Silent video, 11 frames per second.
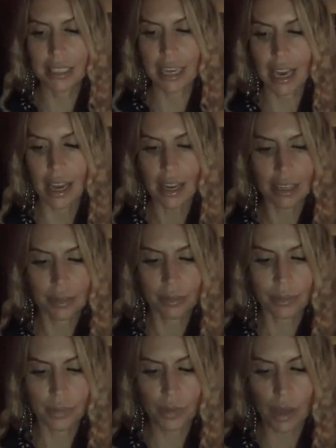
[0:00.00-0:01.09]
yeah.
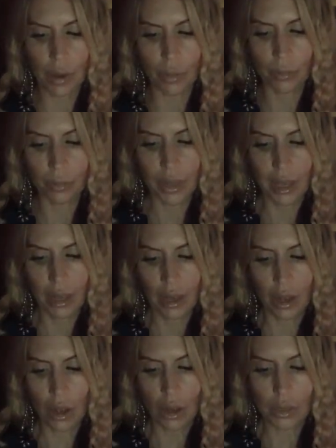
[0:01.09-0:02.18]
So
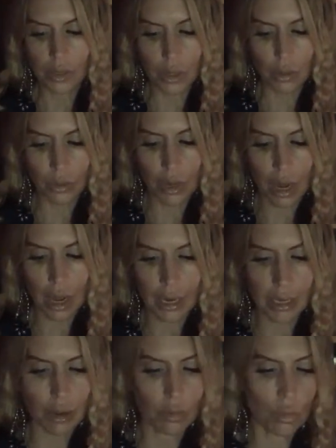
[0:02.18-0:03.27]
also 9 of